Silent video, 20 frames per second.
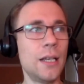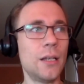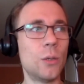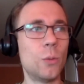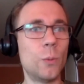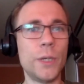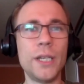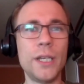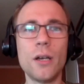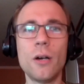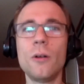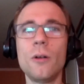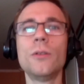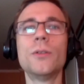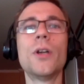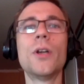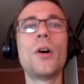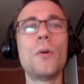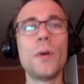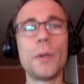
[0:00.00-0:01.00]
We all
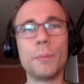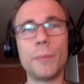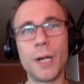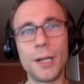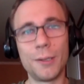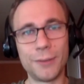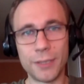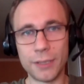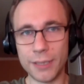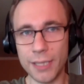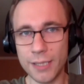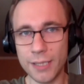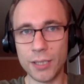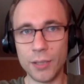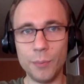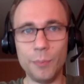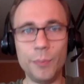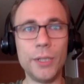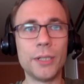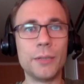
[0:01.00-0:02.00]
know about the
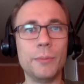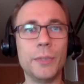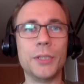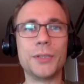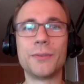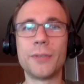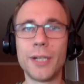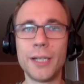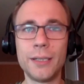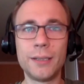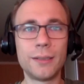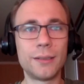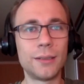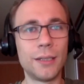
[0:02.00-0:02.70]
testing pyramid, right?